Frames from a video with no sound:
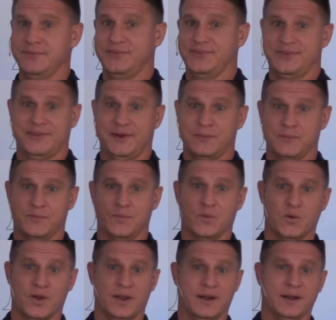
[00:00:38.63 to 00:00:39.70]

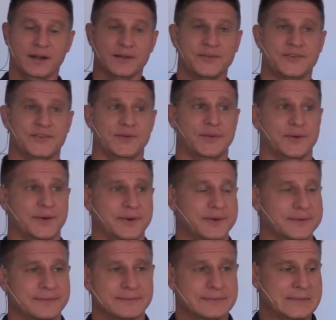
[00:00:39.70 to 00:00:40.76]
somewhere else
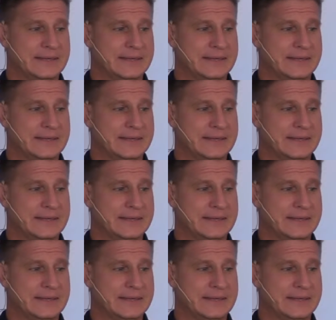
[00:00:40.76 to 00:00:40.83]
or